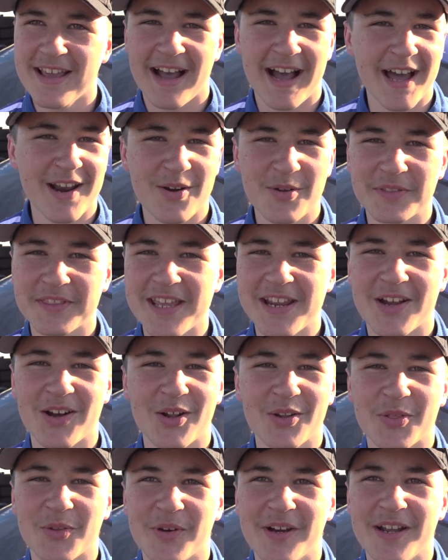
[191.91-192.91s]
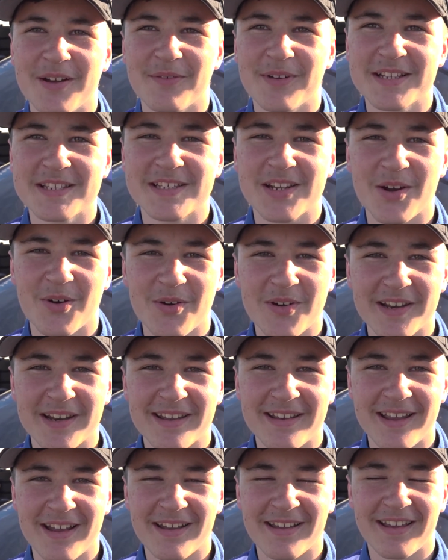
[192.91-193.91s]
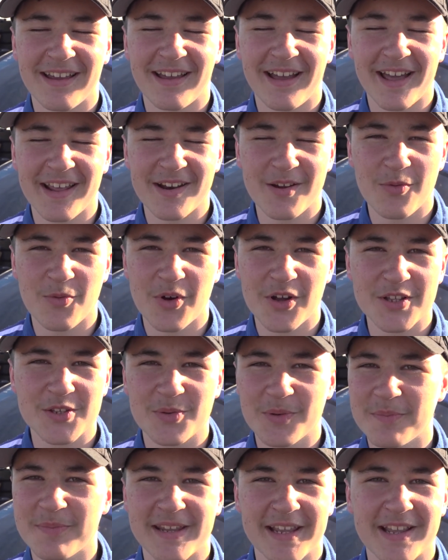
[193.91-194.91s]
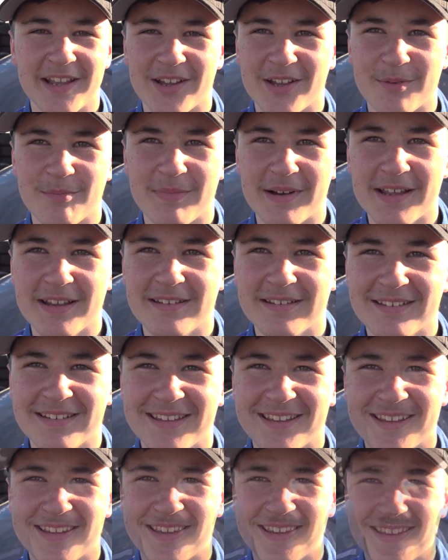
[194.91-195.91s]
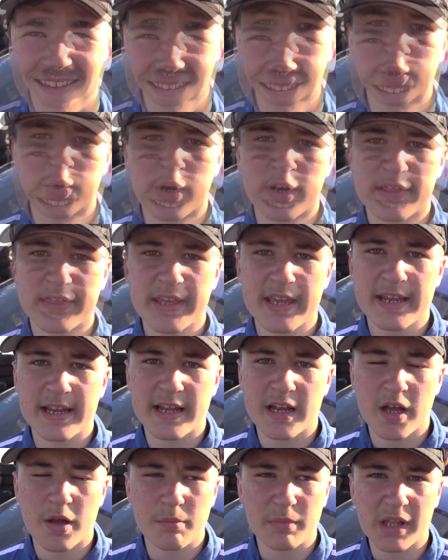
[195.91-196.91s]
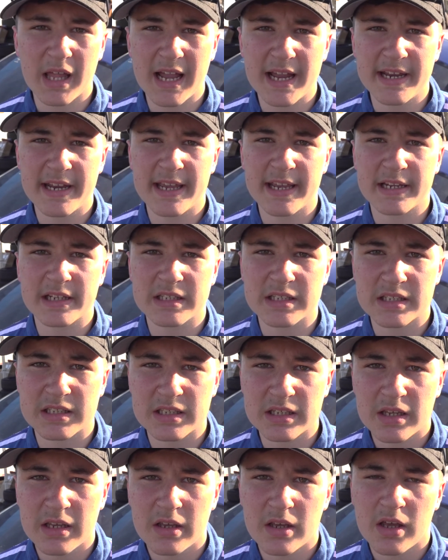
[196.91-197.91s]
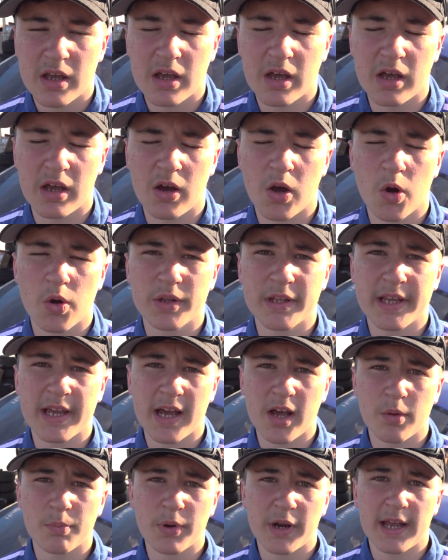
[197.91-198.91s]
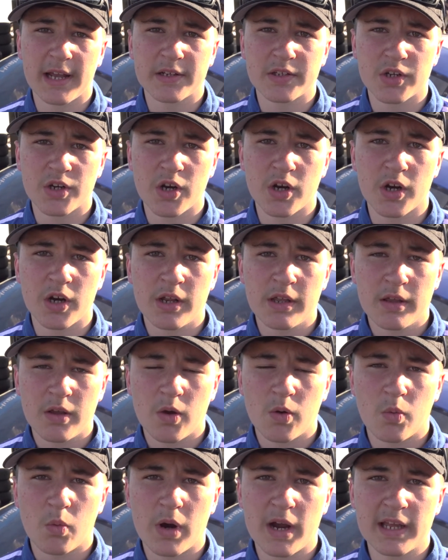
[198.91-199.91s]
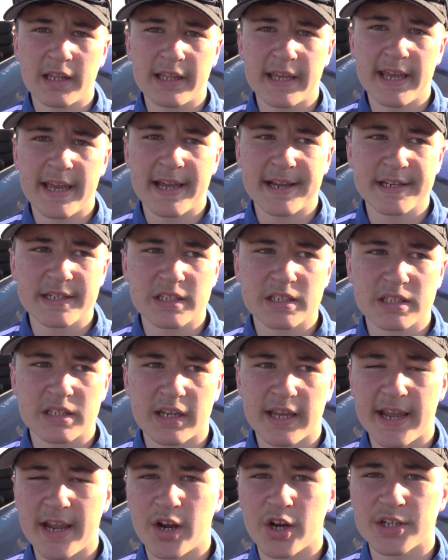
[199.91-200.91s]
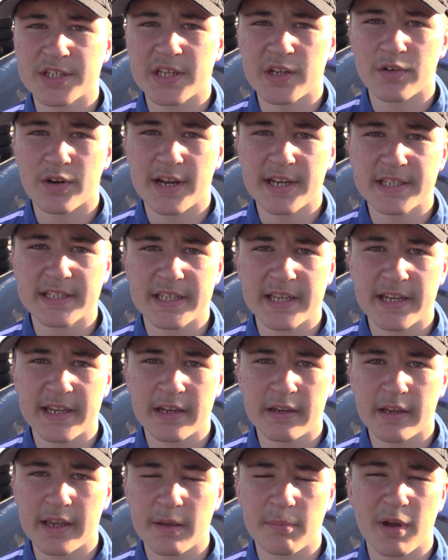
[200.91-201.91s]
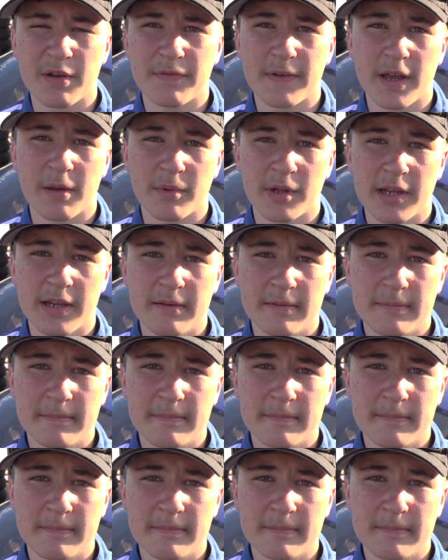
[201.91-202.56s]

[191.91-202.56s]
I don't think all 3 of us going at it once would be good, but I just want to thank Linex, Oakley Chiropractor, Wiley X, Erickson Racing, and my family.